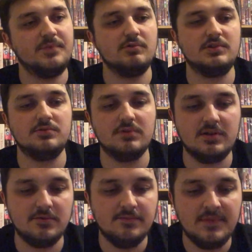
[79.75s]
which is really
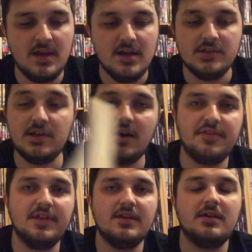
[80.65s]
cool. So yeah, I
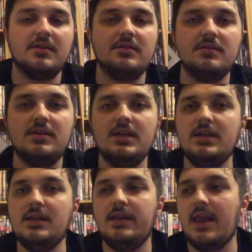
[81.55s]
think
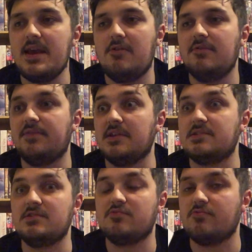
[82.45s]
the layout of
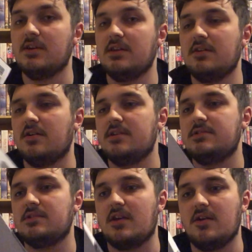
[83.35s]
this is really
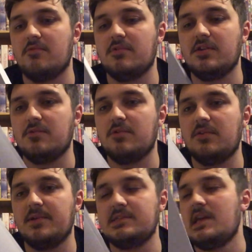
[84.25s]
nice, really good, one
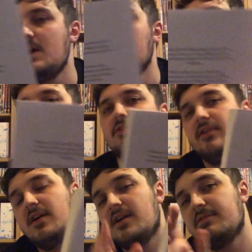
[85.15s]
of the best.
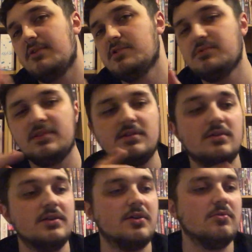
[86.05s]
There is one thing
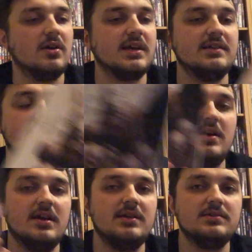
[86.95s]
that I don't like, is that
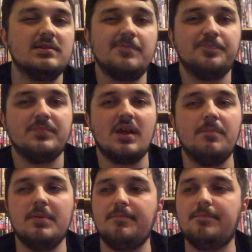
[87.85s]
it is a
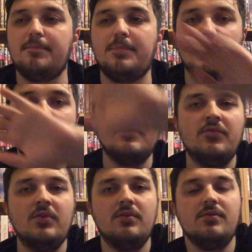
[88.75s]
bit bigger
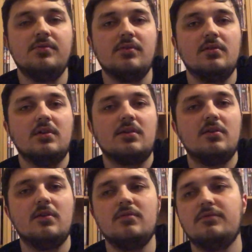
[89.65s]
than like a
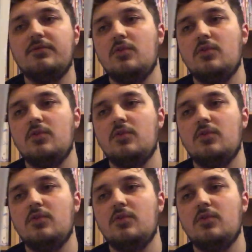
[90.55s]
light novel